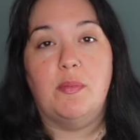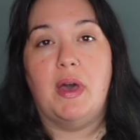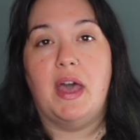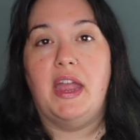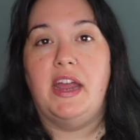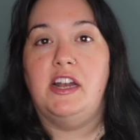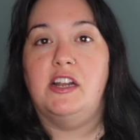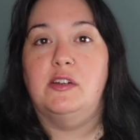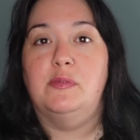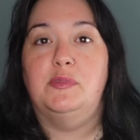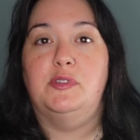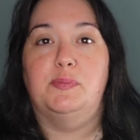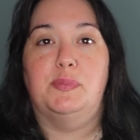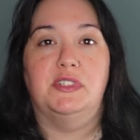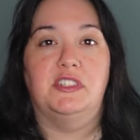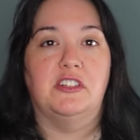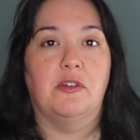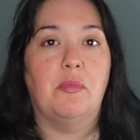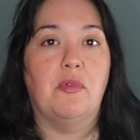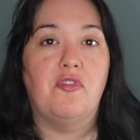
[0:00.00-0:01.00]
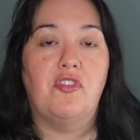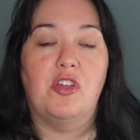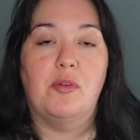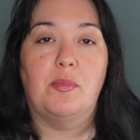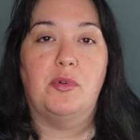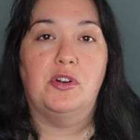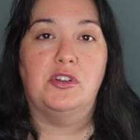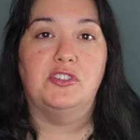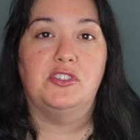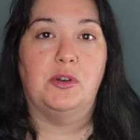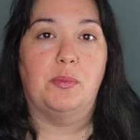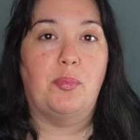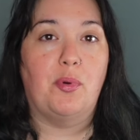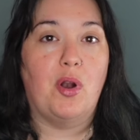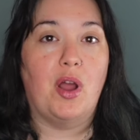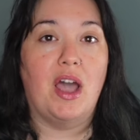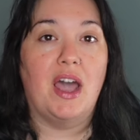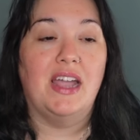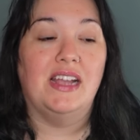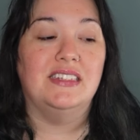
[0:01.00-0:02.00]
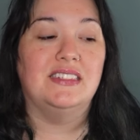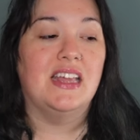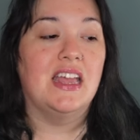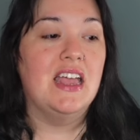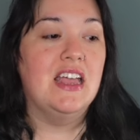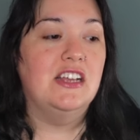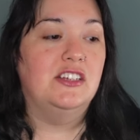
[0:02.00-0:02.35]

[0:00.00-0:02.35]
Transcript: items but some of them are a surprise